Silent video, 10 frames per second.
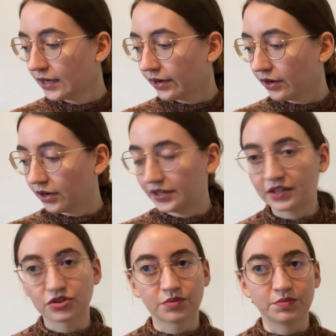That
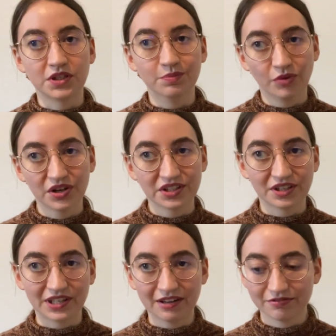should be more than
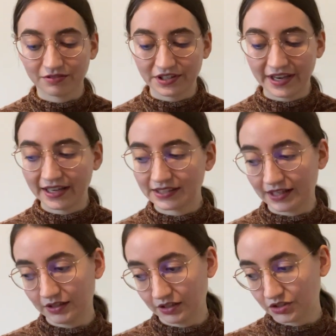enough for that,
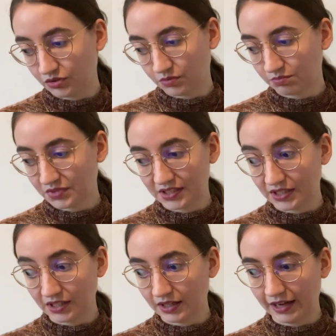and I should
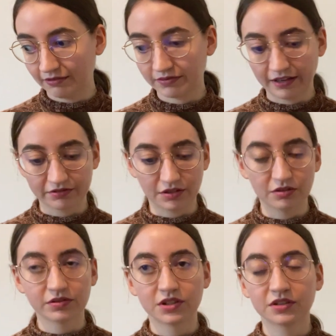still have left
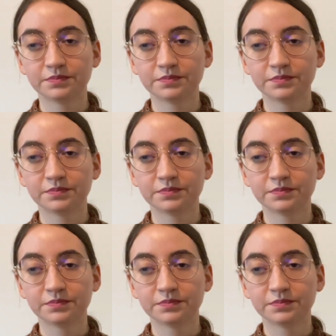over.